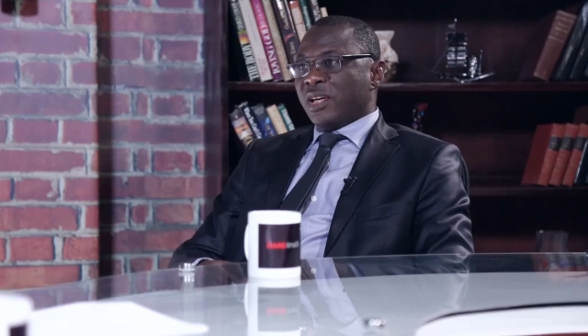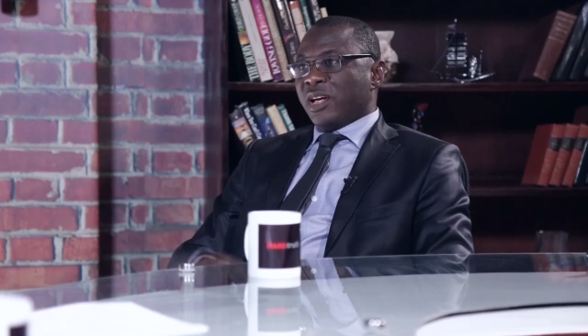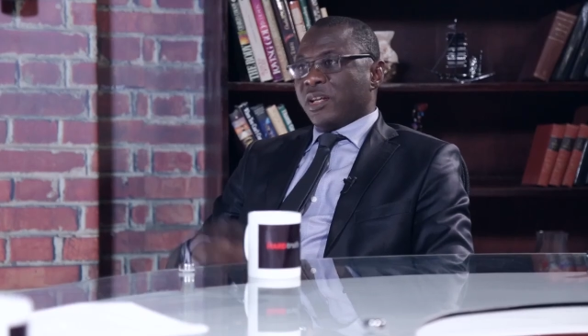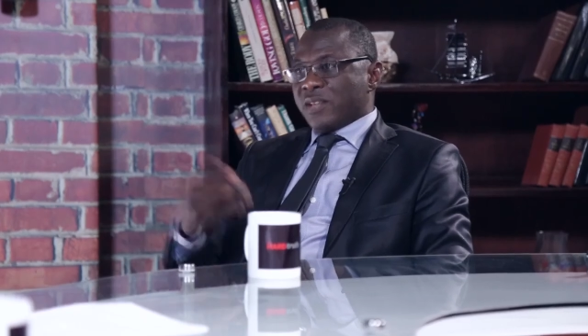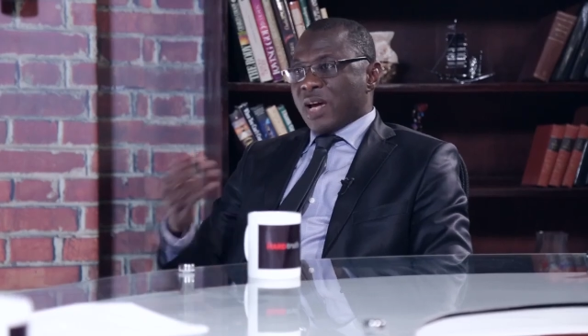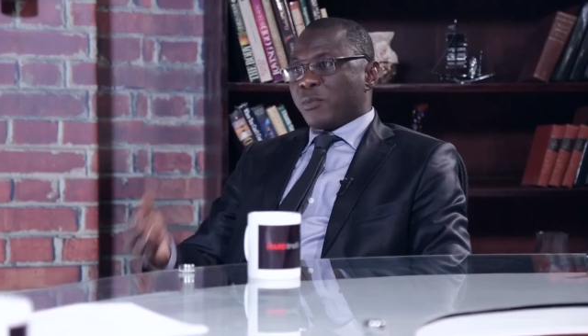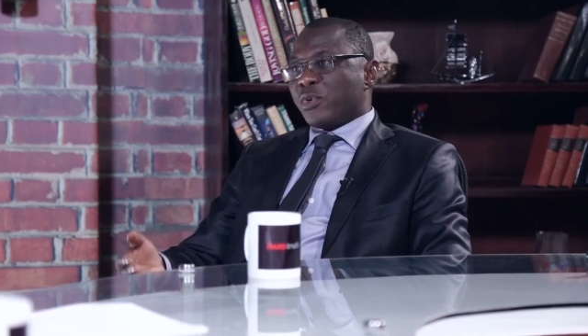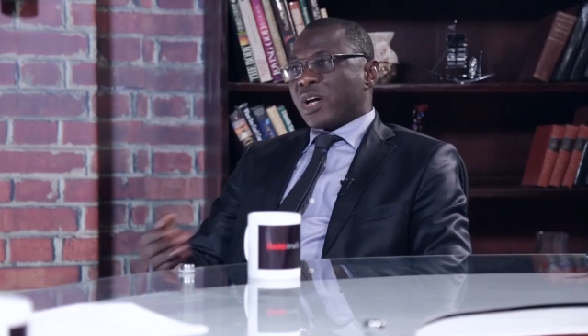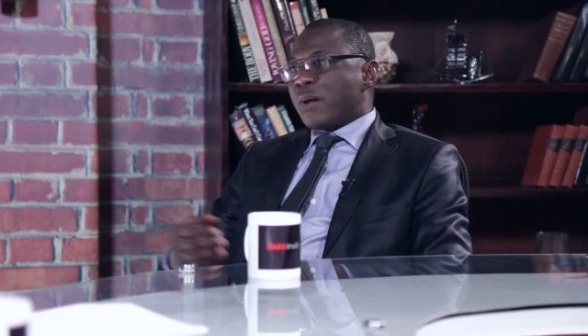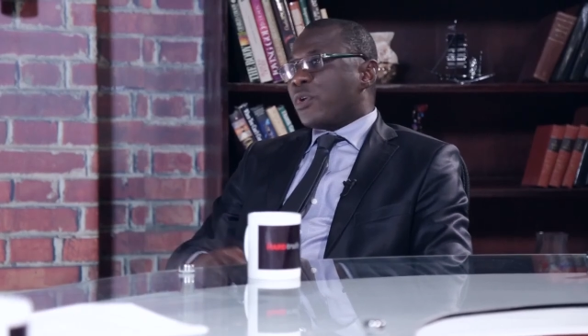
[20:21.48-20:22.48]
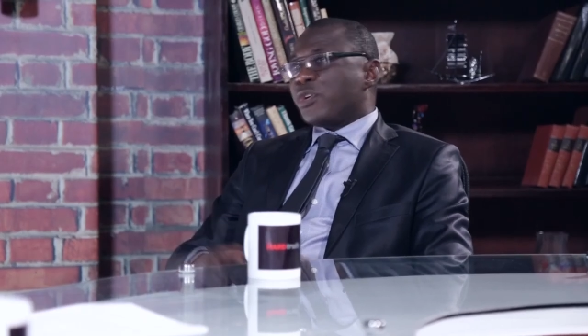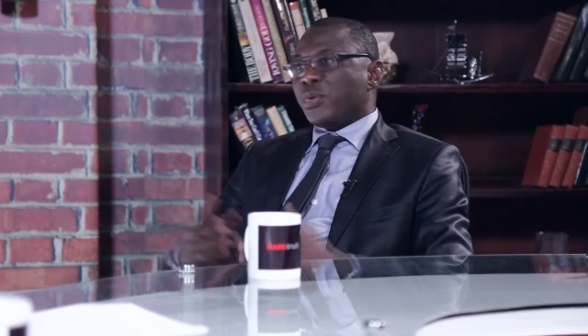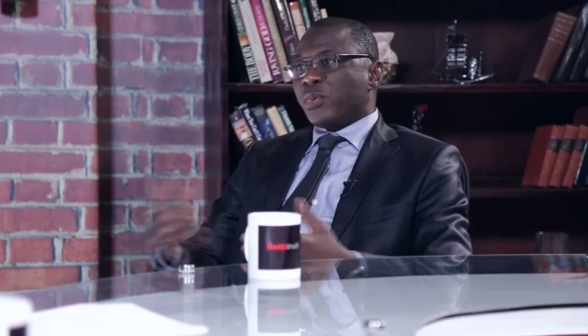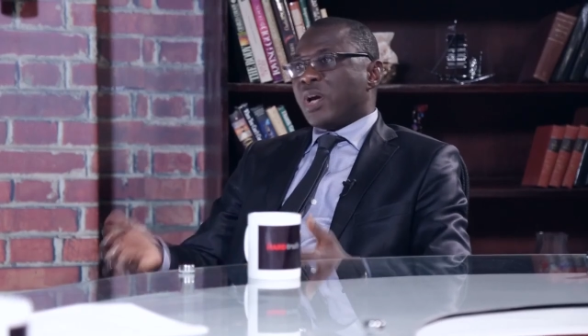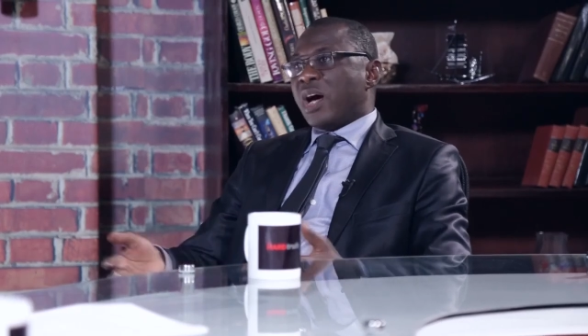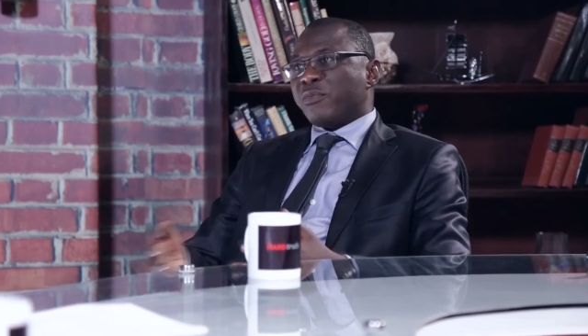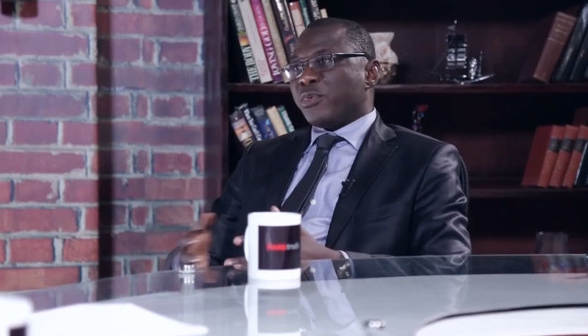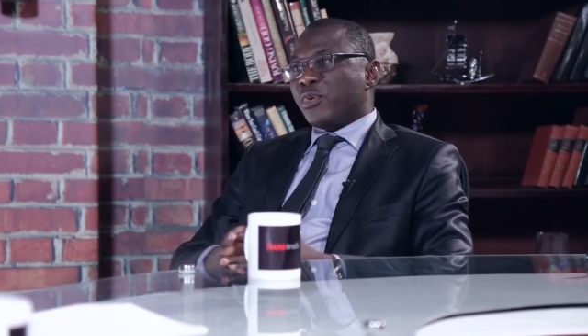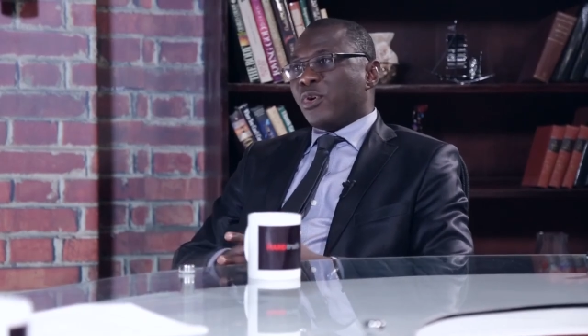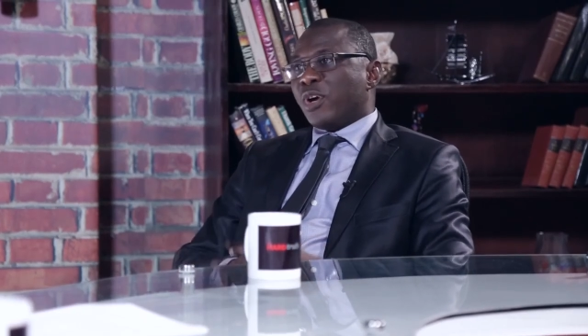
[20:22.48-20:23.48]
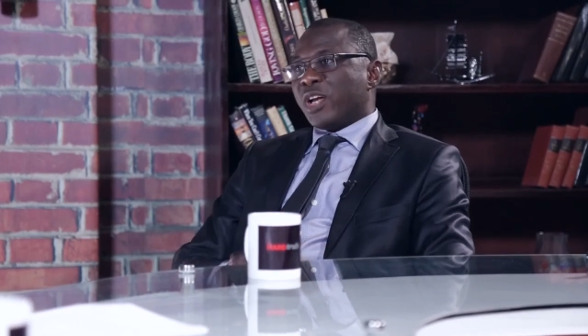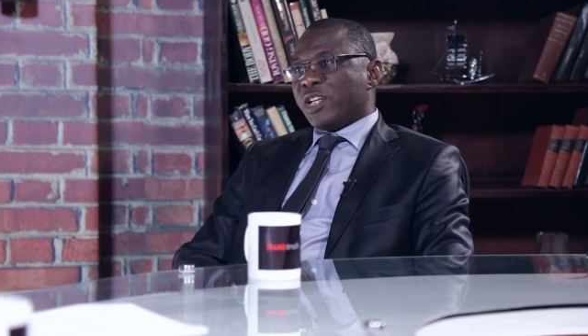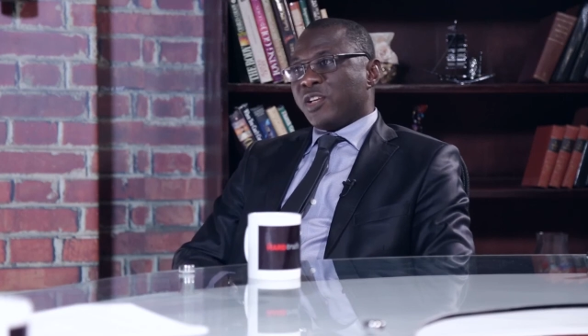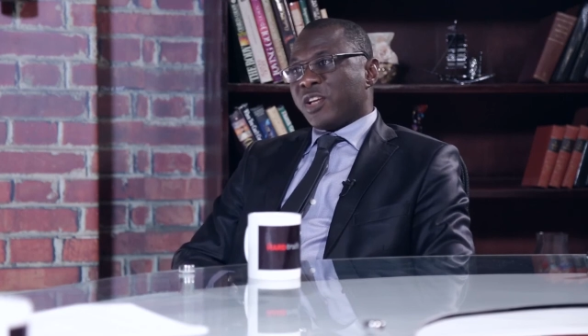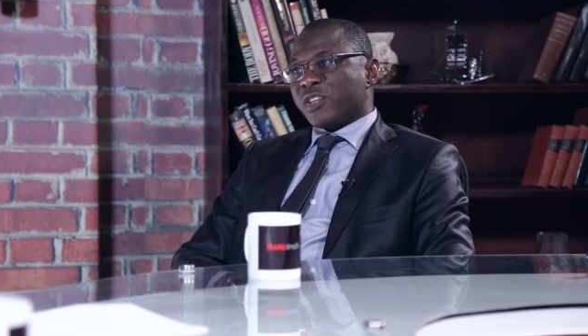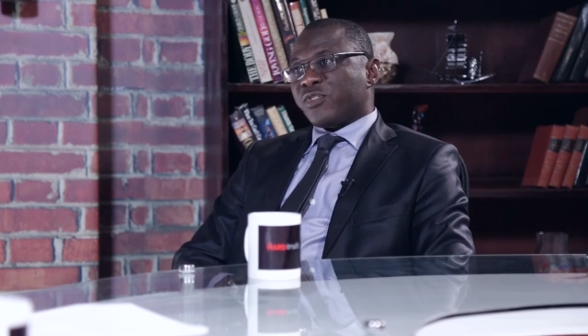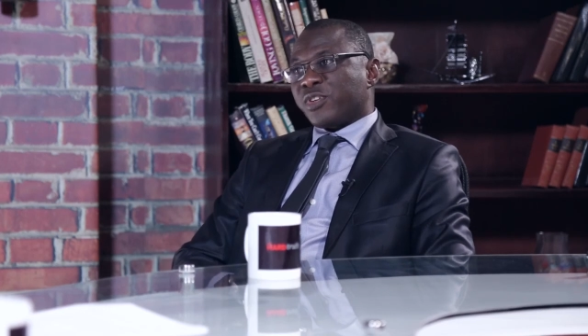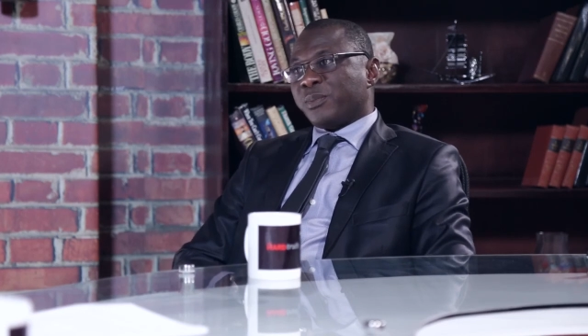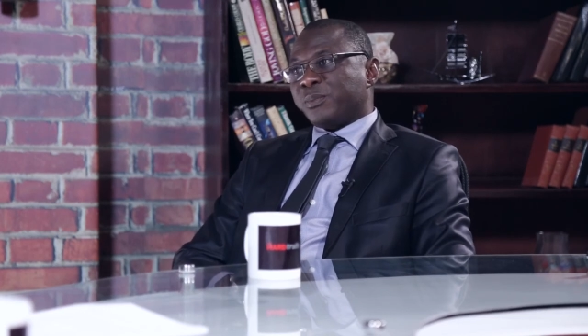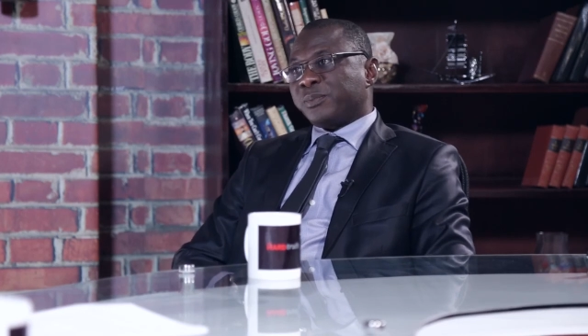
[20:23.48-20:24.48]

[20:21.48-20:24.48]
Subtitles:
a time will come when you will have no oil industry.